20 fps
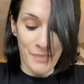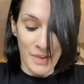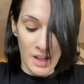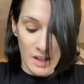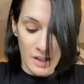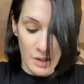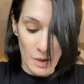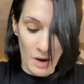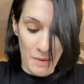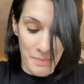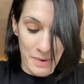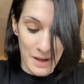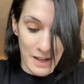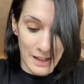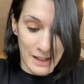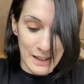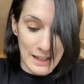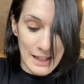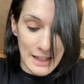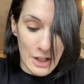So I've
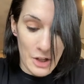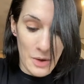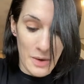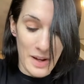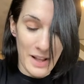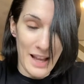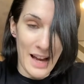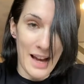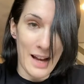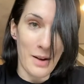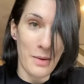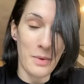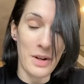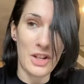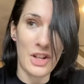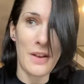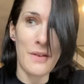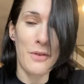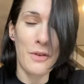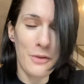been doing that,
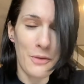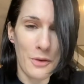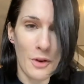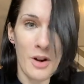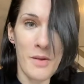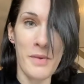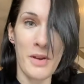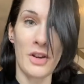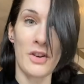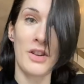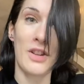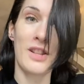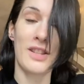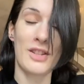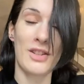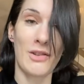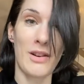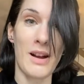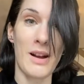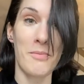which if you follow me on
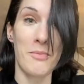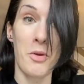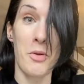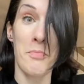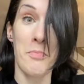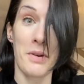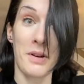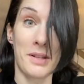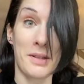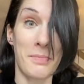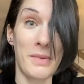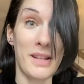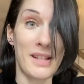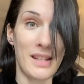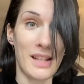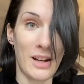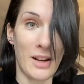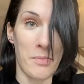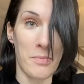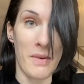Instagram, you must be
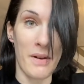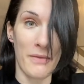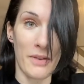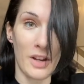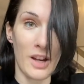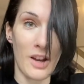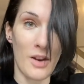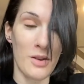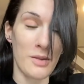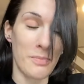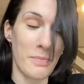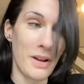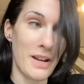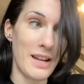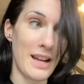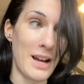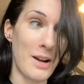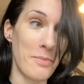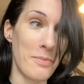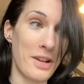sick of my videos by
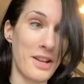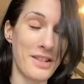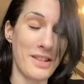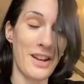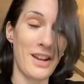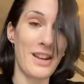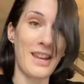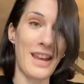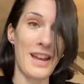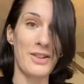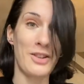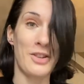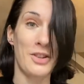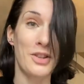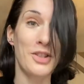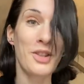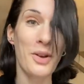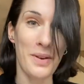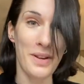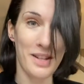now, because I get
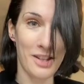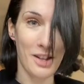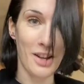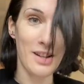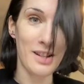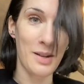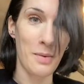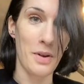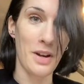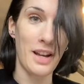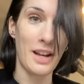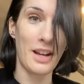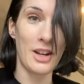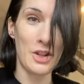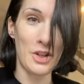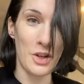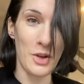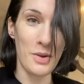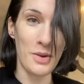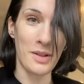just so excited when I can
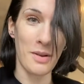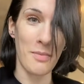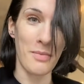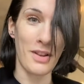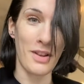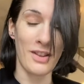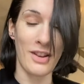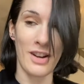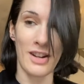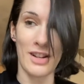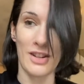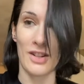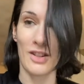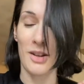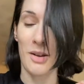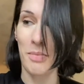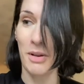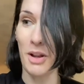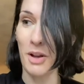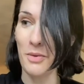do something that I just
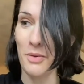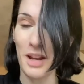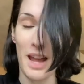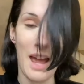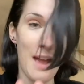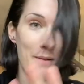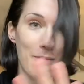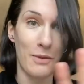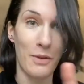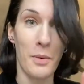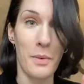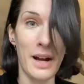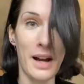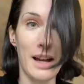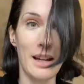upload it everywhere.